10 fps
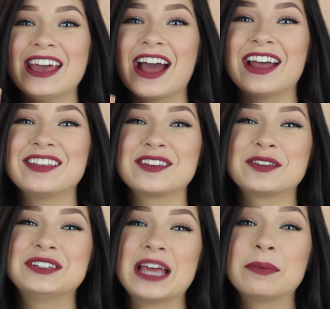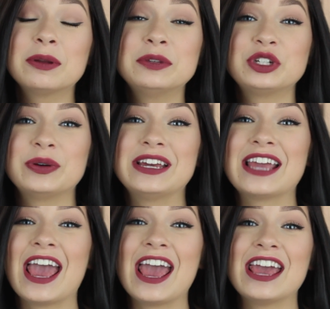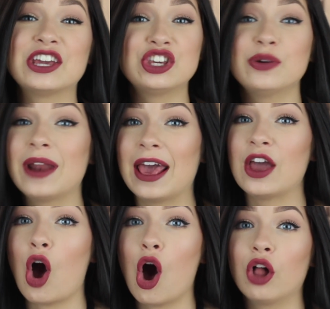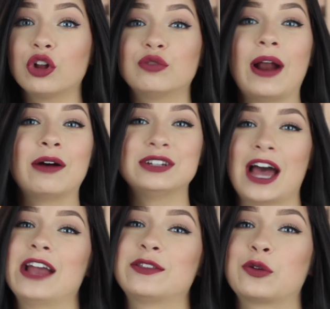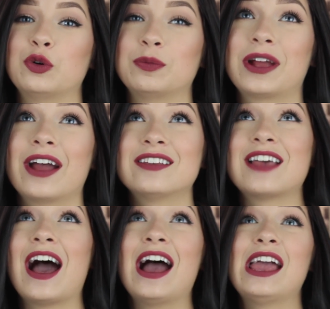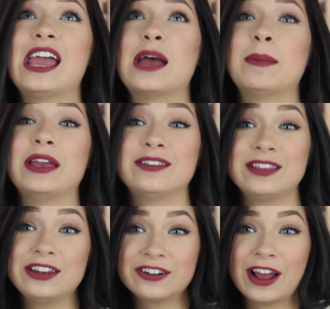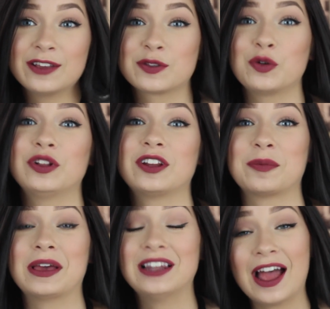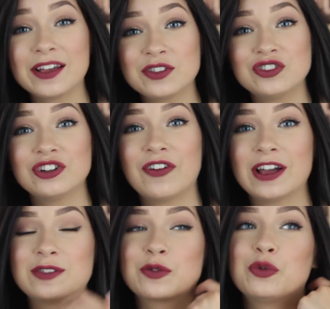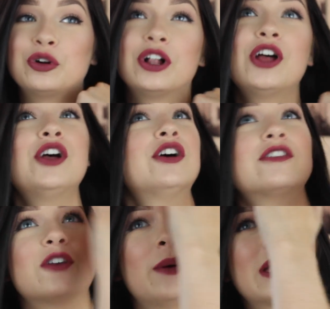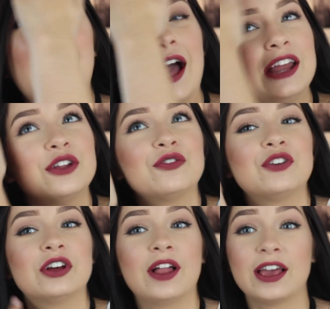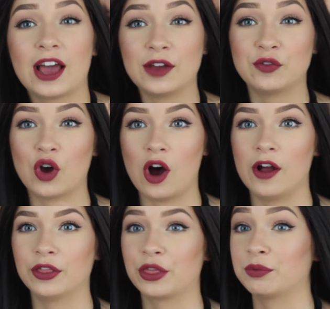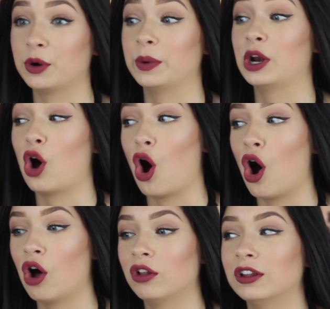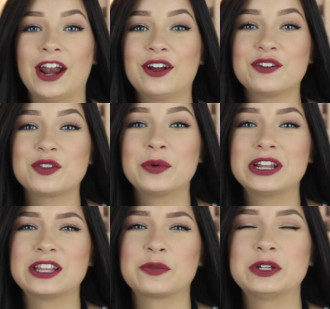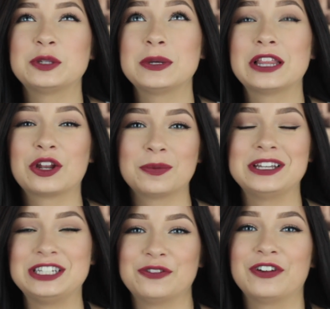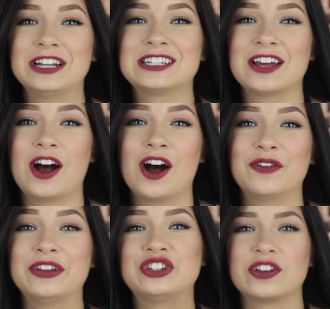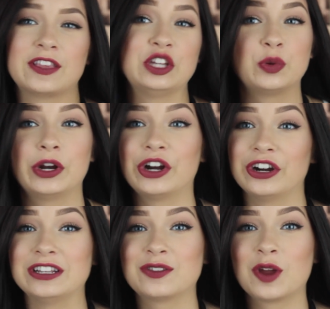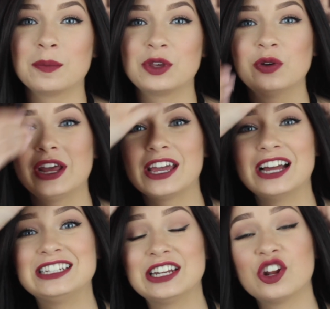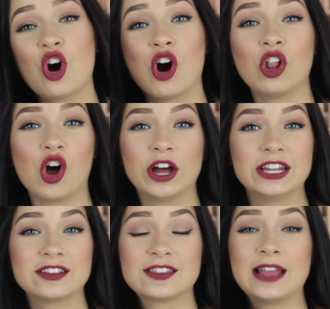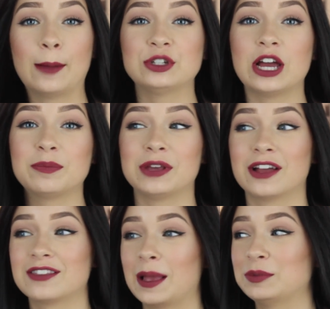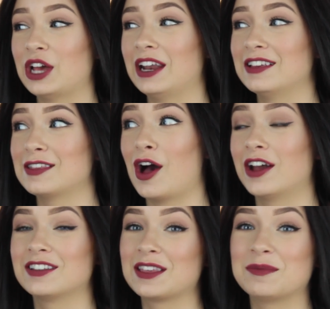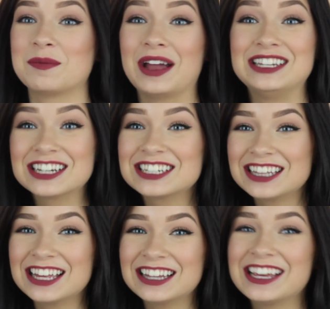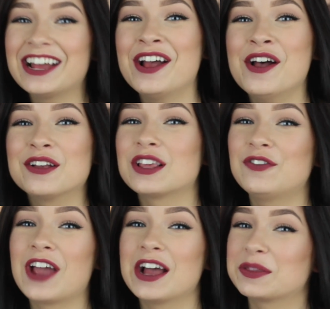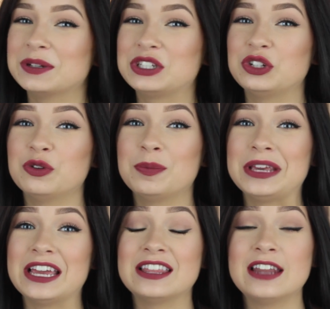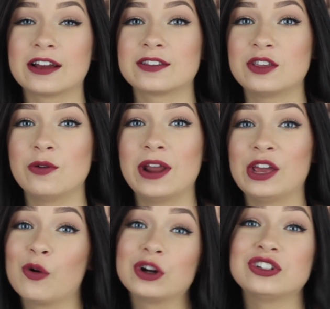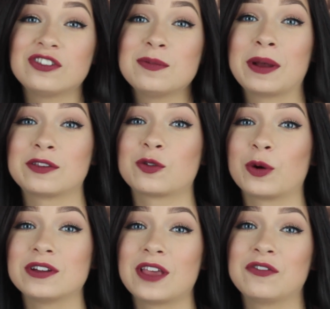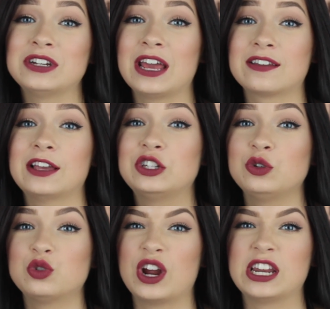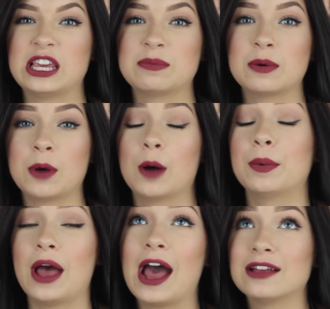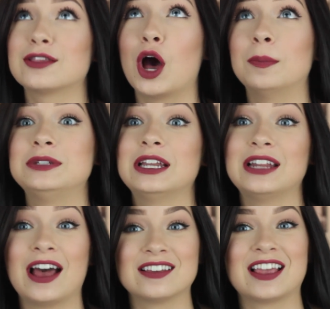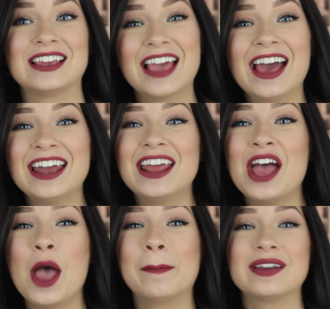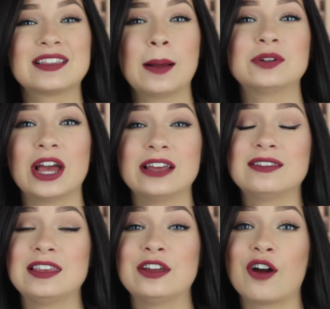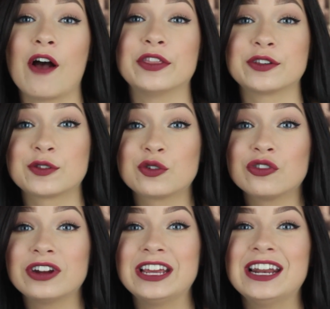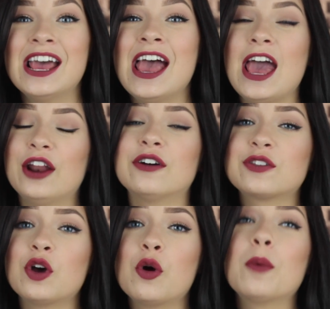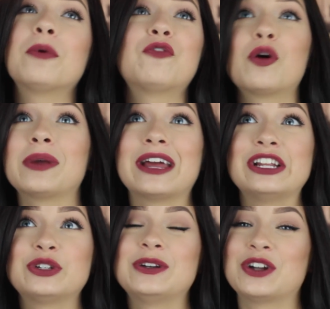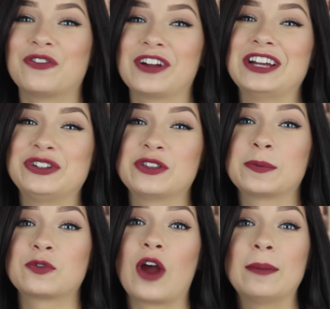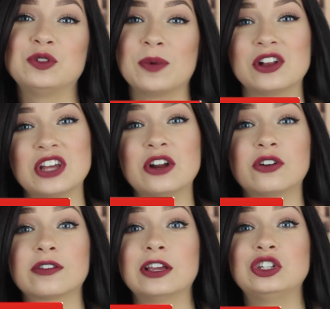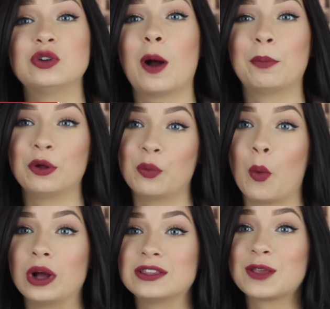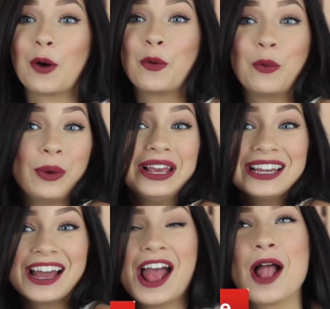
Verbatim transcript: guys, so today I'm going to be doing a Q&A all around high school because I am a senior in high school. It is my last year of high school. So I kind of feel like I've gone through it all. And I also wanted this one to be a little bit different of just a Twitter or Instagram Q&A. I did it all on Snapchat because Snapchat has honestly been my addiction lately. So if you guys want to be in the next Q&A or just see my stories every day because I do try and keep them up as updated as I can, my Snapchat is here on the screen. And also, before we get into it, don't forget to subscribe to my channel because I do upload once a week.